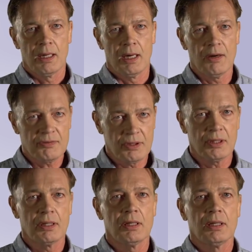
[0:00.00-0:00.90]

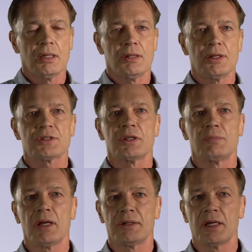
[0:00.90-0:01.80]
After this had
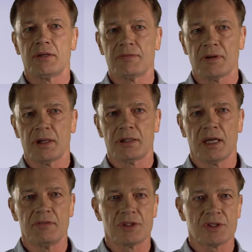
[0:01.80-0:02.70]
been identified, David